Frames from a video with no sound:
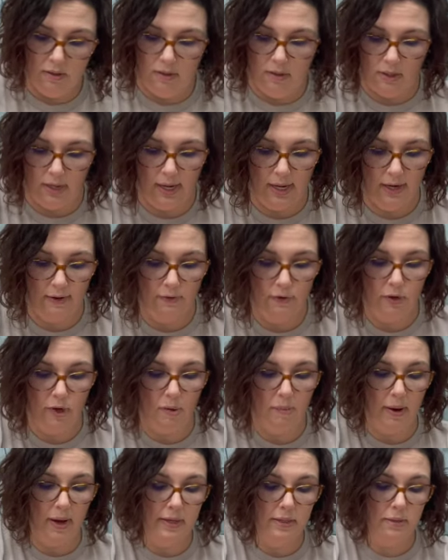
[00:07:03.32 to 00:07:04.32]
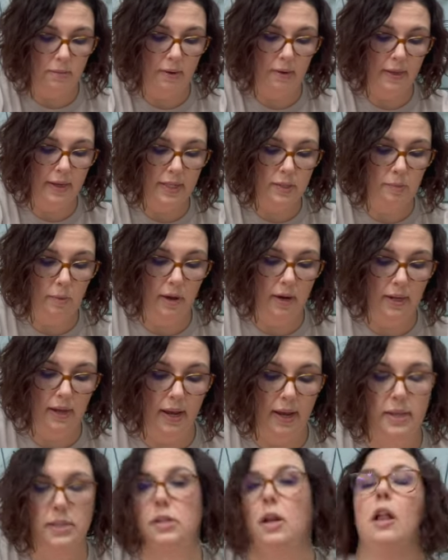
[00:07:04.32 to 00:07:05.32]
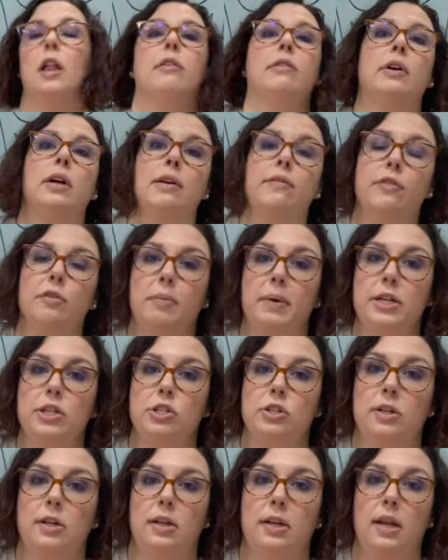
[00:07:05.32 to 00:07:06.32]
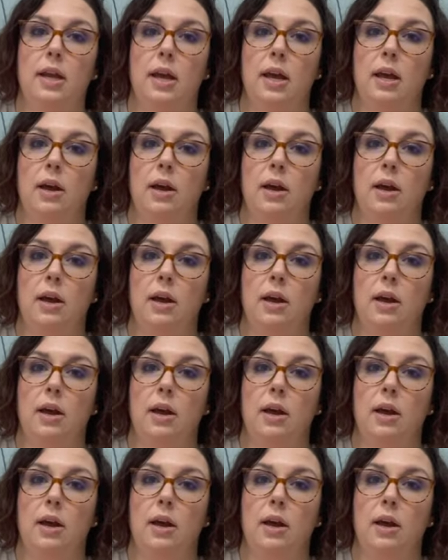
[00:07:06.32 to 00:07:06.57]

And if you go back to my last podcast, all of her information,